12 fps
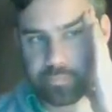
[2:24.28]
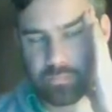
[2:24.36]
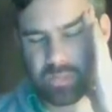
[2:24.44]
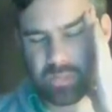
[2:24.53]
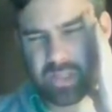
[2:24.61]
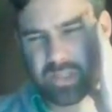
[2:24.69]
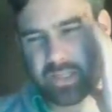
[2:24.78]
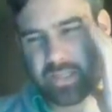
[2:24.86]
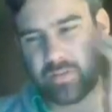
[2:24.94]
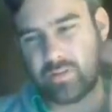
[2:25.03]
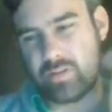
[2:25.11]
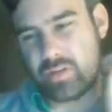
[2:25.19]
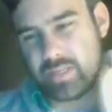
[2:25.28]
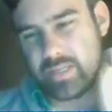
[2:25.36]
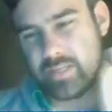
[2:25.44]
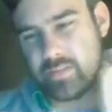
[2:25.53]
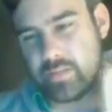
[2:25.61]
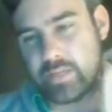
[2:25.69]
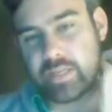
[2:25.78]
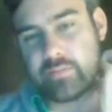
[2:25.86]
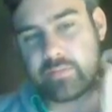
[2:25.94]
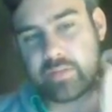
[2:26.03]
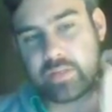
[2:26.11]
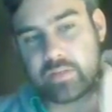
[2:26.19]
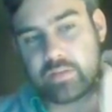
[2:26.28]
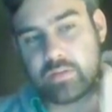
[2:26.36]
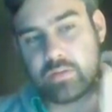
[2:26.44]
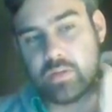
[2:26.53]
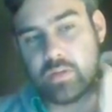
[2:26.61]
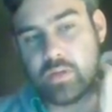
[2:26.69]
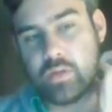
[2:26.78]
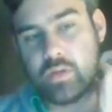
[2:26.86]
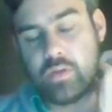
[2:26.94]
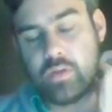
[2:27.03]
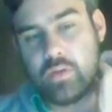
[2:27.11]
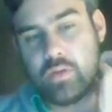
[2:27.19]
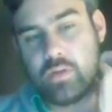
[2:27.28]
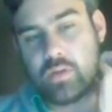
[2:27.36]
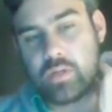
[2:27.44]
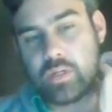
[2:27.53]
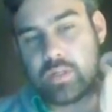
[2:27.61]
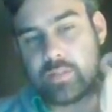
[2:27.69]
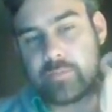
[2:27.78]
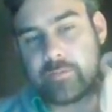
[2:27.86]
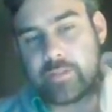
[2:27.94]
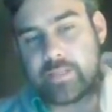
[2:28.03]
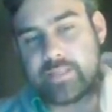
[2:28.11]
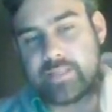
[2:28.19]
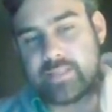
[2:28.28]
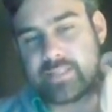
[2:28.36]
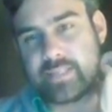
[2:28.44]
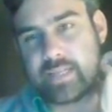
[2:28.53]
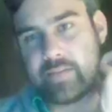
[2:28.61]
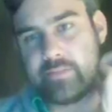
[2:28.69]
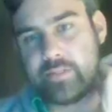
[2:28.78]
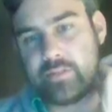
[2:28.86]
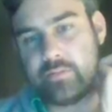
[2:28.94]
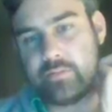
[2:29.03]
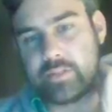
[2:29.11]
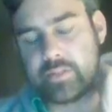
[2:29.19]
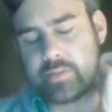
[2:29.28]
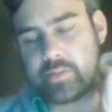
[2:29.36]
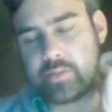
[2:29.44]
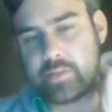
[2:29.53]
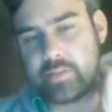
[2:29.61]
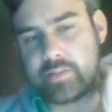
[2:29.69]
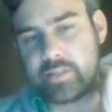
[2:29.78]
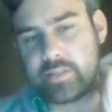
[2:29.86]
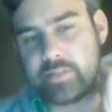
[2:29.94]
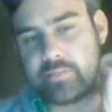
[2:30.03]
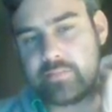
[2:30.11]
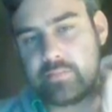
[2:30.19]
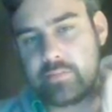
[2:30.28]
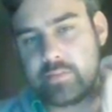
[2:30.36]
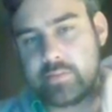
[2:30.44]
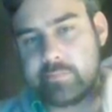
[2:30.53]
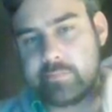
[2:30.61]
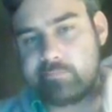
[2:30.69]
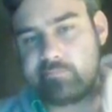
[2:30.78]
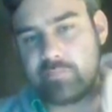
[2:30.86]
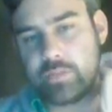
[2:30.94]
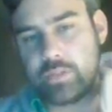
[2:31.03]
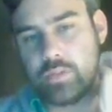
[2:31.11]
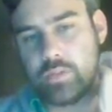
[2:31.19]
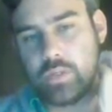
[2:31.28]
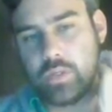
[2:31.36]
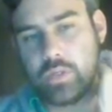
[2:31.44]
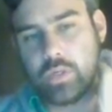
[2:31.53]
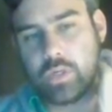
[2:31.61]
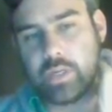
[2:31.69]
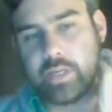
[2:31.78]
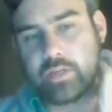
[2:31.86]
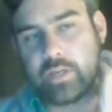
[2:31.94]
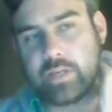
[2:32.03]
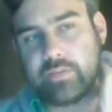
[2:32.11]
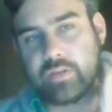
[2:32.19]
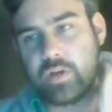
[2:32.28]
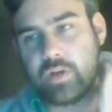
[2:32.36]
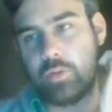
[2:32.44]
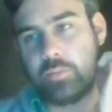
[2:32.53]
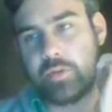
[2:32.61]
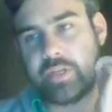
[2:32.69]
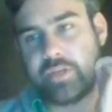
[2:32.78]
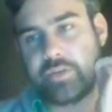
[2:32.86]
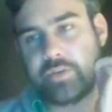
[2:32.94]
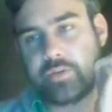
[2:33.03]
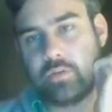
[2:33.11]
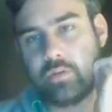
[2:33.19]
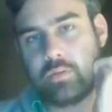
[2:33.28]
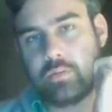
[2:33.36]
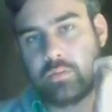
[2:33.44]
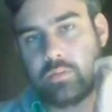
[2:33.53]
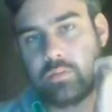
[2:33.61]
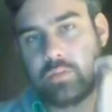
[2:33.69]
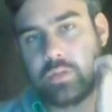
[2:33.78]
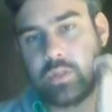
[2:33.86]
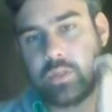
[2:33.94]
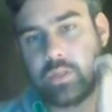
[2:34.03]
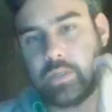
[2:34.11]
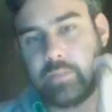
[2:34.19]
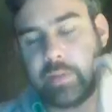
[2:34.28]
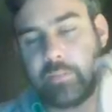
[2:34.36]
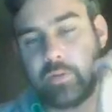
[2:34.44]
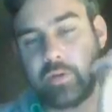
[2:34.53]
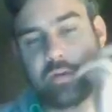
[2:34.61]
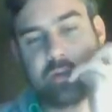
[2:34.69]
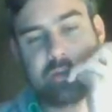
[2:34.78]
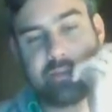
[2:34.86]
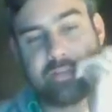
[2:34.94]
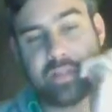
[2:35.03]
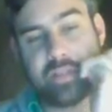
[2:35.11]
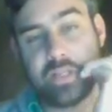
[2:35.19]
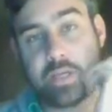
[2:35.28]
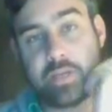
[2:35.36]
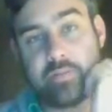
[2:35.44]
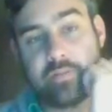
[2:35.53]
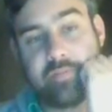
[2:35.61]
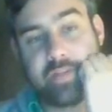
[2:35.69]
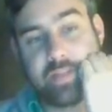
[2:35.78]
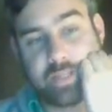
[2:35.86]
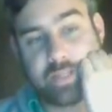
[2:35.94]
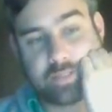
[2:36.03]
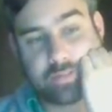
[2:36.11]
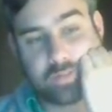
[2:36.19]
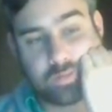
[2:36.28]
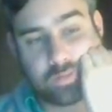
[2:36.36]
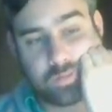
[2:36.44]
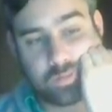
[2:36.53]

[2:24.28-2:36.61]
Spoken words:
but like you're not killing anything unless it's Scavenging. It's tough. And it could have the combo potential. My opponent could also have Liliana of the Veil next turn.